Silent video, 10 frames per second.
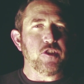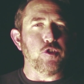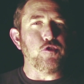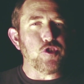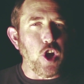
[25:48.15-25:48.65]

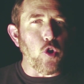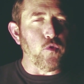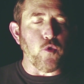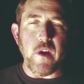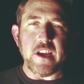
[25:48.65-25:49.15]
to show
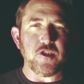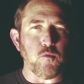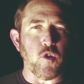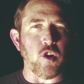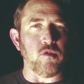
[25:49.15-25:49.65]
the rest of
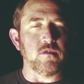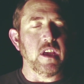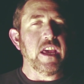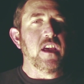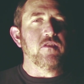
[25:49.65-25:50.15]
the world
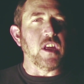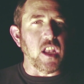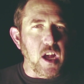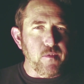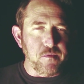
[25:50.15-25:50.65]
the
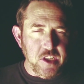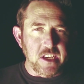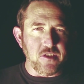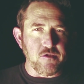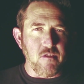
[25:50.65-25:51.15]
love of
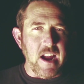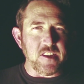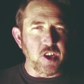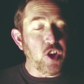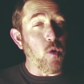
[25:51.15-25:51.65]
Jesus
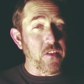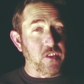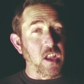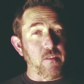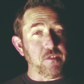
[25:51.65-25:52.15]
Christ. You know what the
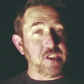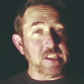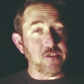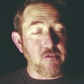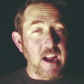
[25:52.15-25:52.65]
love of
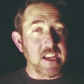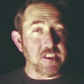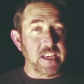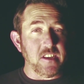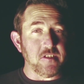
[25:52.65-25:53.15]
Jesus Christ
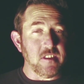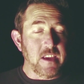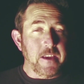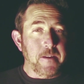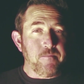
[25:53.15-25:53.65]
is?
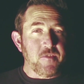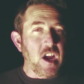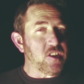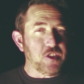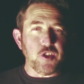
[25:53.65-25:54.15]

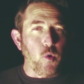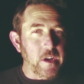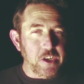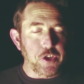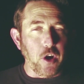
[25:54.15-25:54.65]
Not just
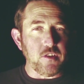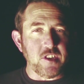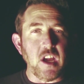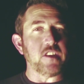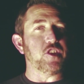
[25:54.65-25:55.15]
going to church,
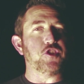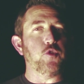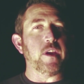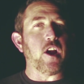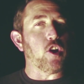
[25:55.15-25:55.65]
not just
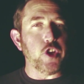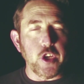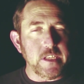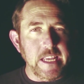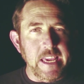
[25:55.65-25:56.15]
doing our
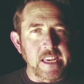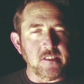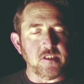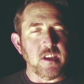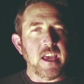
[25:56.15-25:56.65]
good
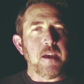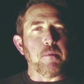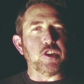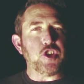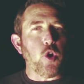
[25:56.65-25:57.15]
deeds,
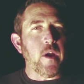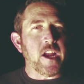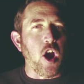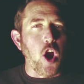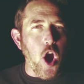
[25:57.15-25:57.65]
but showing
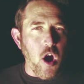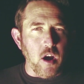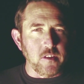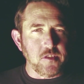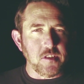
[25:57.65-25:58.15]
our
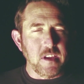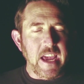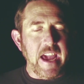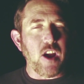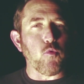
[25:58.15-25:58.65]
hearts
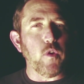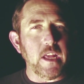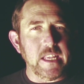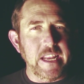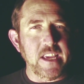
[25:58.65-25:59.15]
how
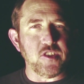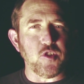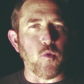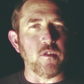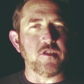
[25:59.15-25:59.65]
real it is
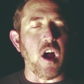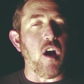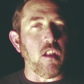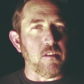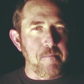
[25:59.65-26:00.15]
towards
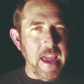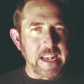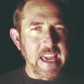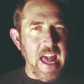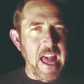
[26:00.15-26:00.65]
all of
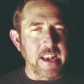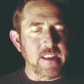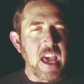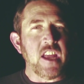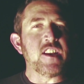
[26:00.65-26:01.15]
mankind.
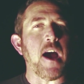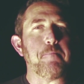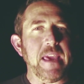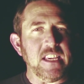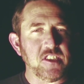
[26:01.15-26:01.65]
Not
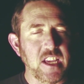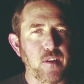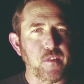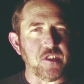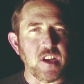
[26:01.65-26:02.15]
being
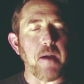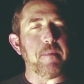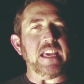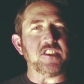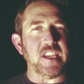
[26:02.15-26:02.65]
selfish, not
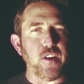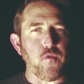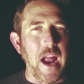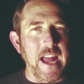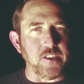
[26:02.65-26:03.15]
being
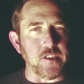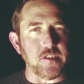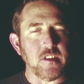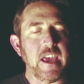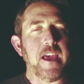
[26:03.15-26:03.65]
self-righteous,